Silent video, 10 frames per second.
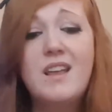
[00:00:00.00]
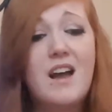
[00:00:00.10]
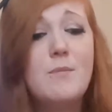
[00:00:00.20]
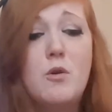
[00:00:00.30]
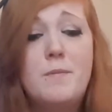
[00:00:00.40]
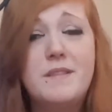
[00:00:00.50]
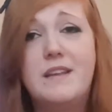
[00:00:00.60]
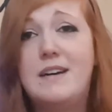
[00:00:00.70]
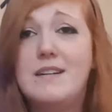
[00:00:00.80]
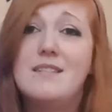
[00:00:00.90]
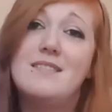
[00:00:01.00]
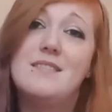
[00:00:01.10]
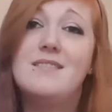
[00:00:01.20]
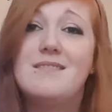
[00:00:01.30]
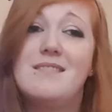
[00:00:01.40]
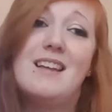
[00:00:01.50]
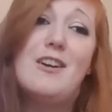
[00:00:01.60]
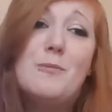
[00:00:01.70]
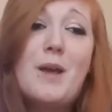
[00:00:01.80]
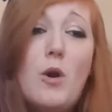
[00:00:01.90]
I'm hoping that
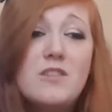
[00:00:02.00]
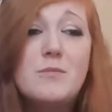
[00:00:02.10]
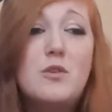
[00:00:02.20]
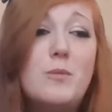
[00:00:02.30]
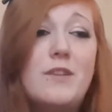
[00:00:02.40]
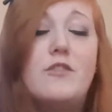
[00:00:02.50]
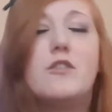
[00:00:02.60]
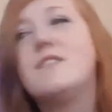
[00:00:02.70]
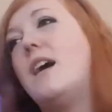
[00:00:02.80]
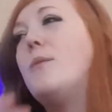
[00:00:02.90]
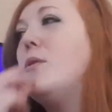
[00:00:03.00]
it'll be awesome the whole way through, because